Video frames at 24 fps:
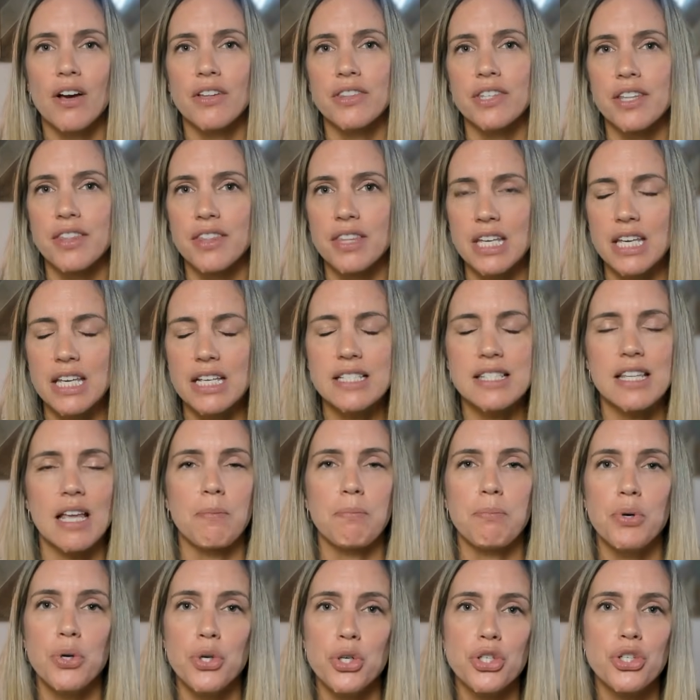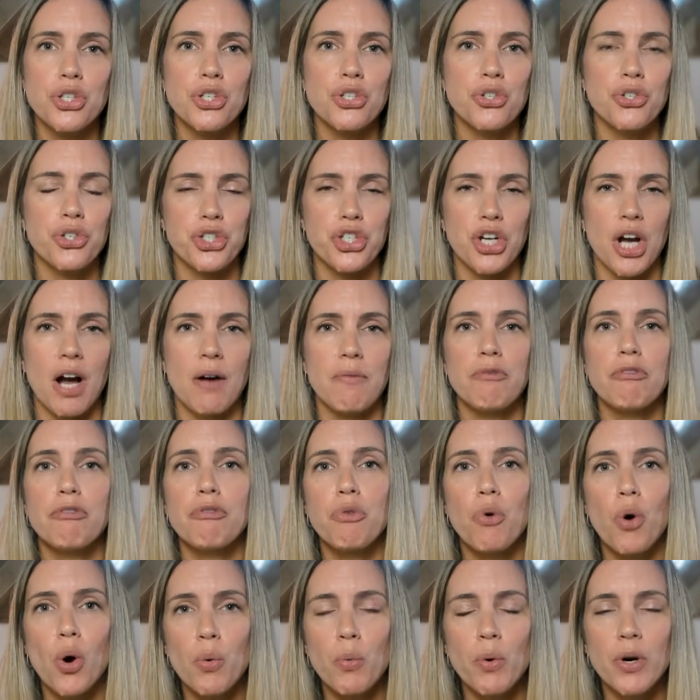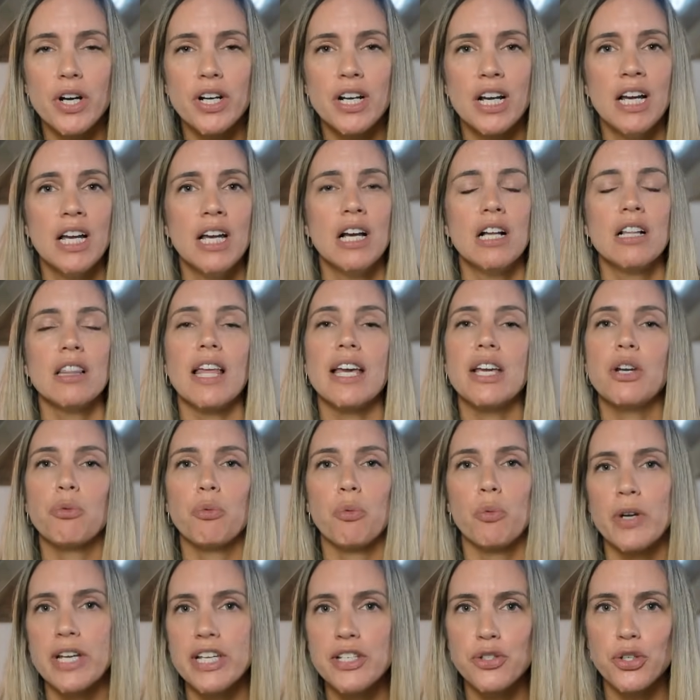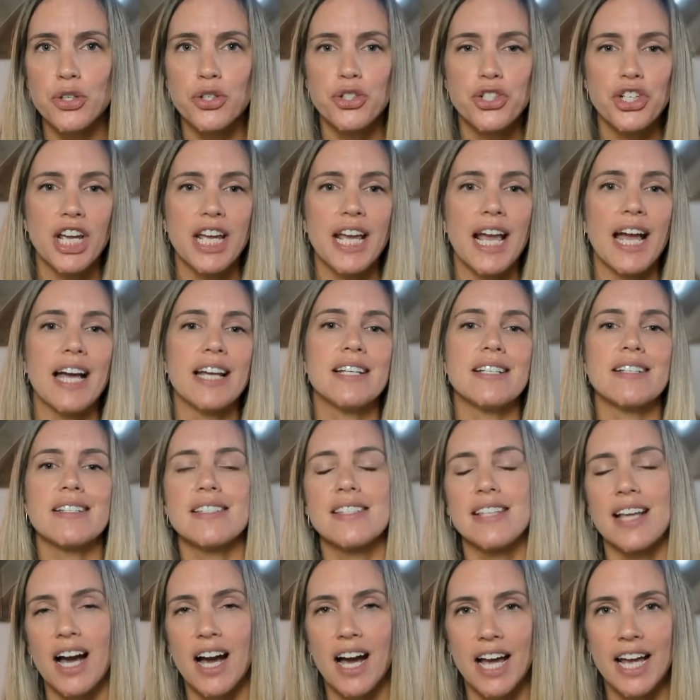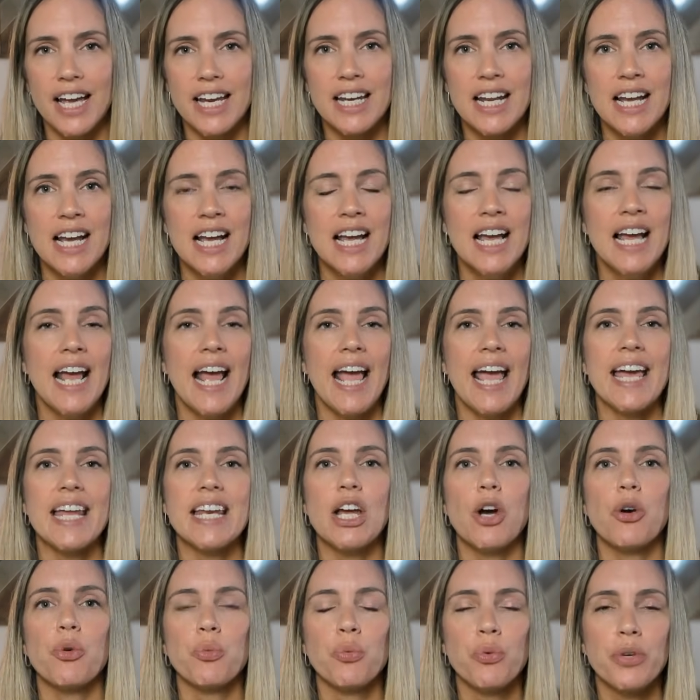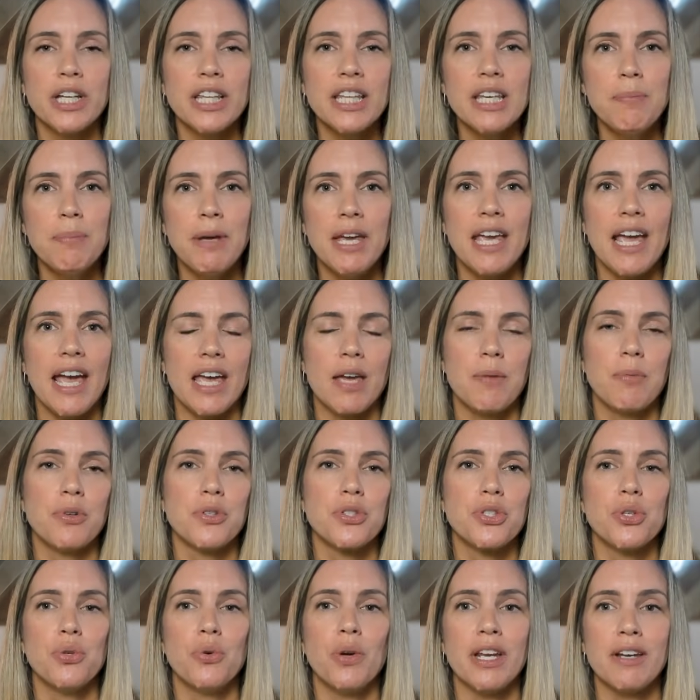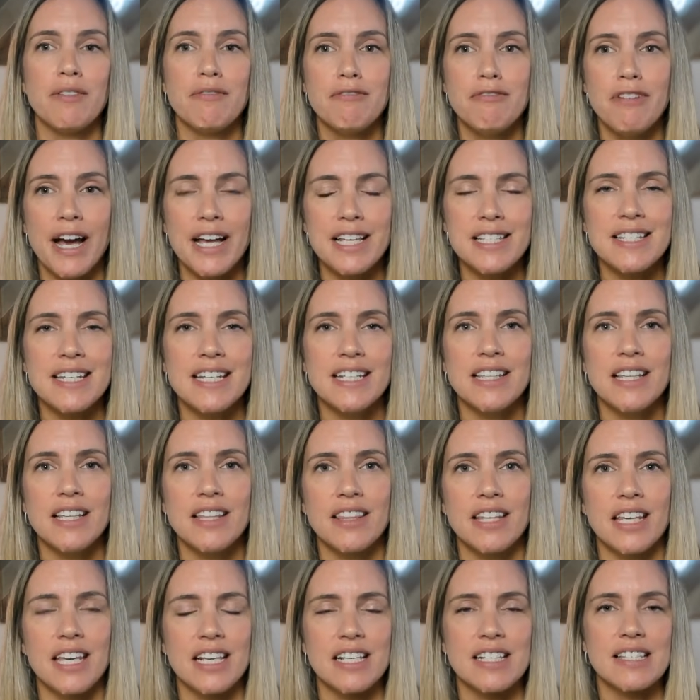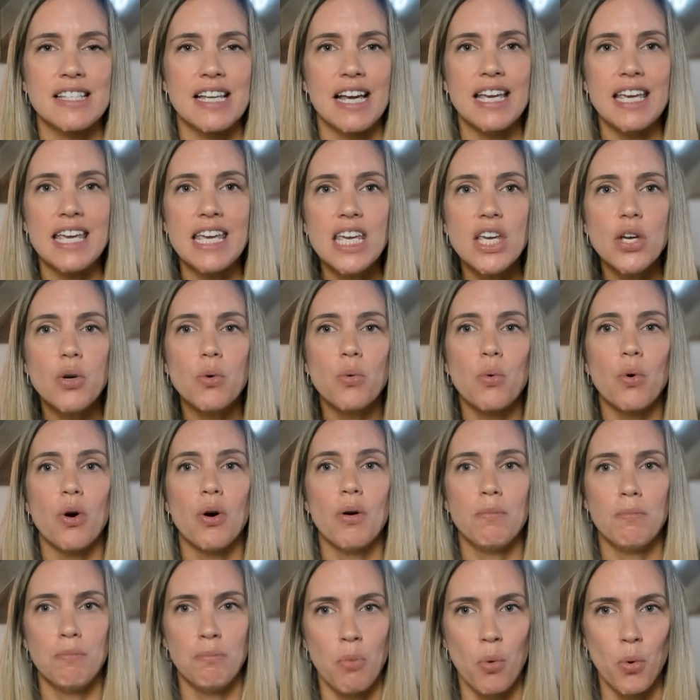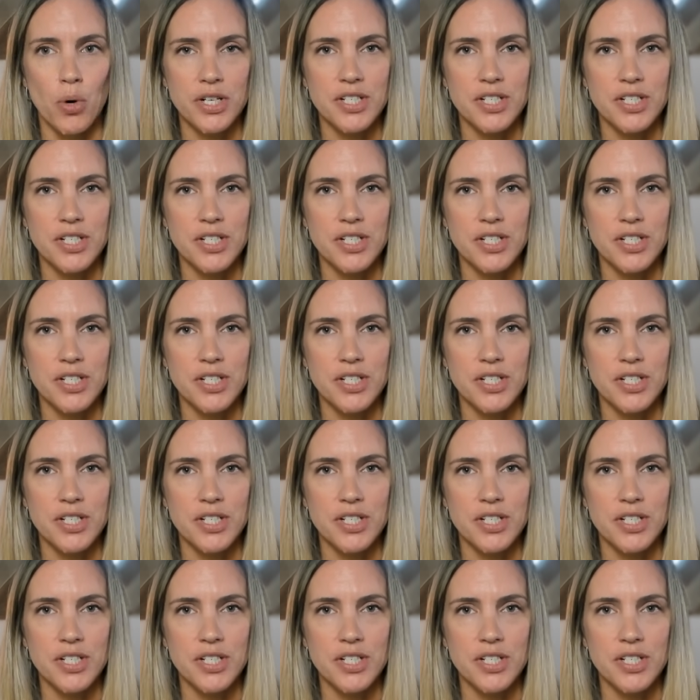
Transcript: on the things that push your shop forward, like researching and design, and really being able to invest in the things that equal more